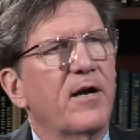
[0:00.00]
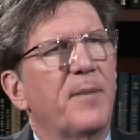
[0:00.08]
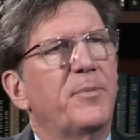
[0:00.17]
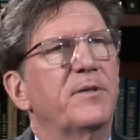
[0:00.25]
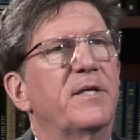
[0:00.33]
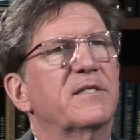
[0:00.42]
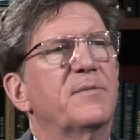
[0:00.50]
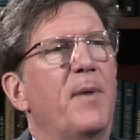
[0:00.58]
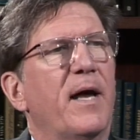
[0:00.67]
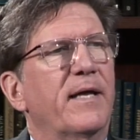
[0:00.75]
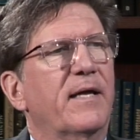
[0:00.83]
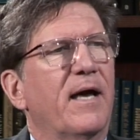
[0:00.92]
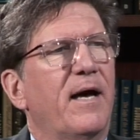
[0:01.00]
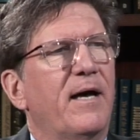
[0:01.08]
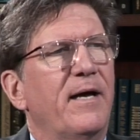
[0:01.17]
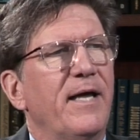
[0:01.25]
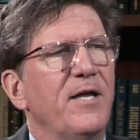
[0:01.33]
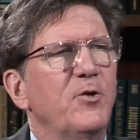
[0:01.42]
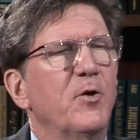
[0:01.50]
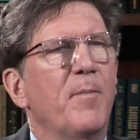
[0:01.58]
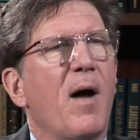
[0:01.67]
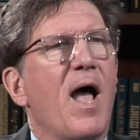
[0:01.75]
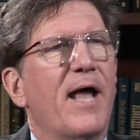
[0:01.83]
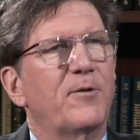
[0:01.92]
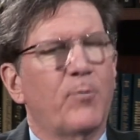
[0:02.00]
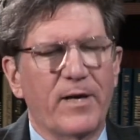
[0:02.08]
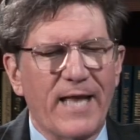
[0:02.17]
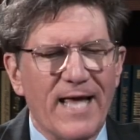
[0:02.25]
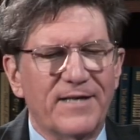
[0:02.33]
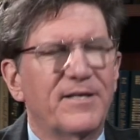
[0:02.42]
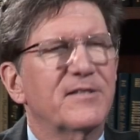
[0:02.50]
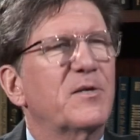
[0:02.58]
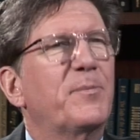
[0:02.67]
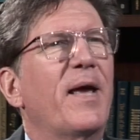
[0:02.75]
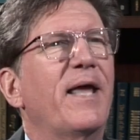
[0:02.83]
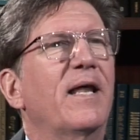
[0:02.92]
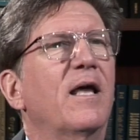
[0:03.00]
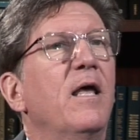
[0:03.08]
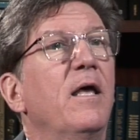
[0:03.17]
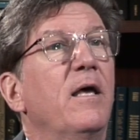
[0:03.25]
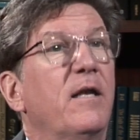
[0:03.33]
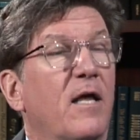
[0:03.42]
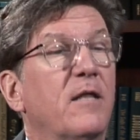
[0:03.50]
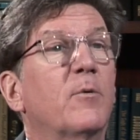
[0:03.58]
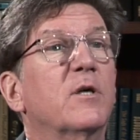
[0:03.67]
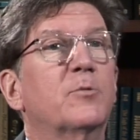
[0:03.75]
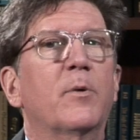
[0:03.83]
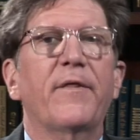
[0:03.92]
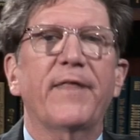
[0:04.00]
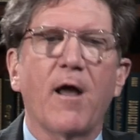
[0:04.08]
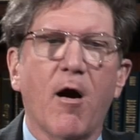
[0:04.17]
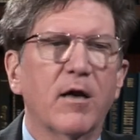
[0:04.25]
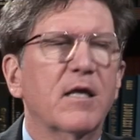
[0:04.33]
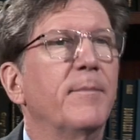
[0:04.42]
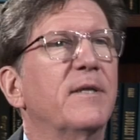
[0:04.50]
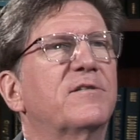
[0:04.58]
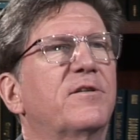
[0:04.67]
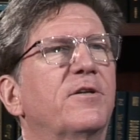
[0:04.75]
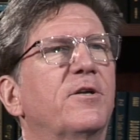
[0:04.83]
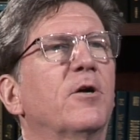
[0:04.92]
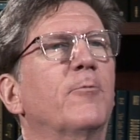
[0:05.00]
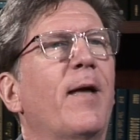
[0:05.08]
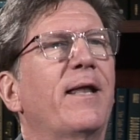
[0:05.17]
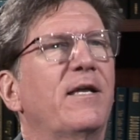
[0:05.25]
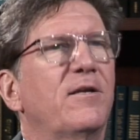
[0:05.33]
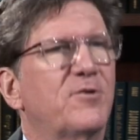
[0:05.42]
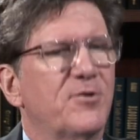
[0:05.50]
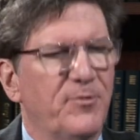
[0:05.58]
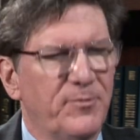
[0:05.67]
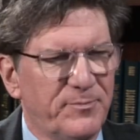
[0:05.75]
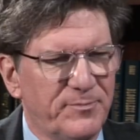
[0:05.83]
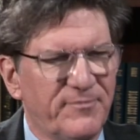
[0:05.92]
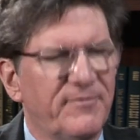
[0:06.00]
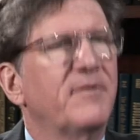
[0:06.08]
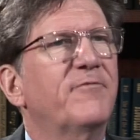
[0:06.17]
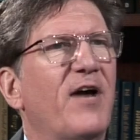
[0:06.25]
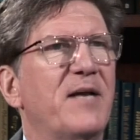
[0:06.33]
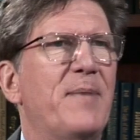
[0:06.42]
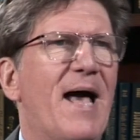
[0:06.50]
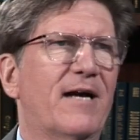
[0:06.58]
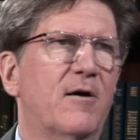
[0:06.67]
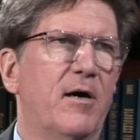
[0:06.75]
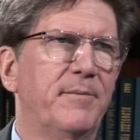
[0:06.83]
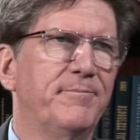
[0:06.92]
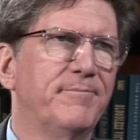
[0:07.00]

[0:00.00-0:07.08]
up on this, Mike, in your mind, what are you anticipating? In other words, what are the arguments that you're ready to fight back on?